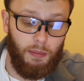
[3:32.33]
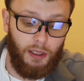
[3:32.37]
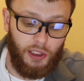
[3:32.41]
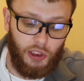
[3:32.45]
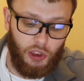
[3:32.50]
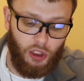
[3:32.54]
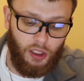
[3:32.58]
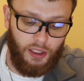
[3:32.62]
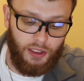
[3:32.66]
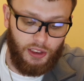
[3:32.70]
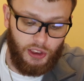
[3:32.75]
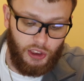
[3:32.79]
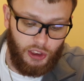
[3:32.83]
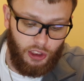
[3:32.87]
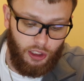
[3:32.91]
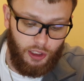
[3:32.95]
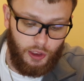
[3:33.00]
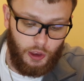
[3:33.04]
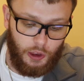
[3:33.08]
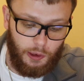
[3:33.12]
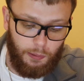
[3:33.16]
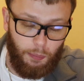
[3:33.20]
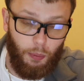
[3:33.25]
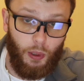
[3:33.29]
My truck
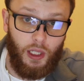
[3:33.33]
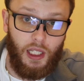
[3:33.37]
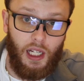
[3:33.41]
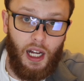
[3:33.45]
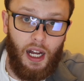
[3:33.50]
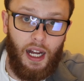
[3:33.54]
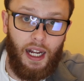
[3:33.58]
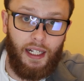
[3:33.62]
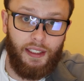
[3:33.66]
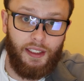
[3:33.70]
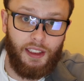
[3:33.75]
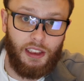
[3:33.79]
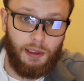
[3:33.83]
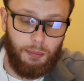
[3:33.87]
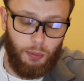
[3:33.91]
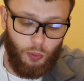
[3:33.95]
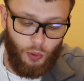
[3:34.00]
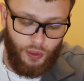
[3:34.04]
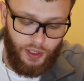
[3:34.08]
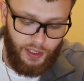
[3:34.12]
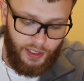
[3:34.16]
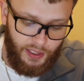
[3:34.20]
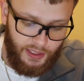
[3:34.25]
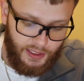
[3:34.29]
insurance was pretty high at this
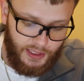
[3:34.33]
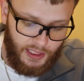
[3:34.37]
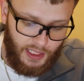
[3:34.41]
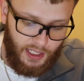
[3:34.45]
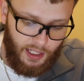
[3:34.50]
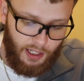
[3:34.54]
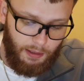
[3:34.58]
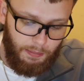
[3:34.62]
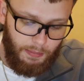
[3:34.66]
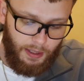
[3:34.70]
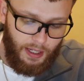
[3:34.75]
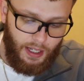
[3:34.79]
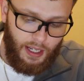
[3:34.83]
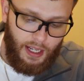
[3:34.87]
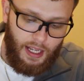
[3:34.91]
point in time.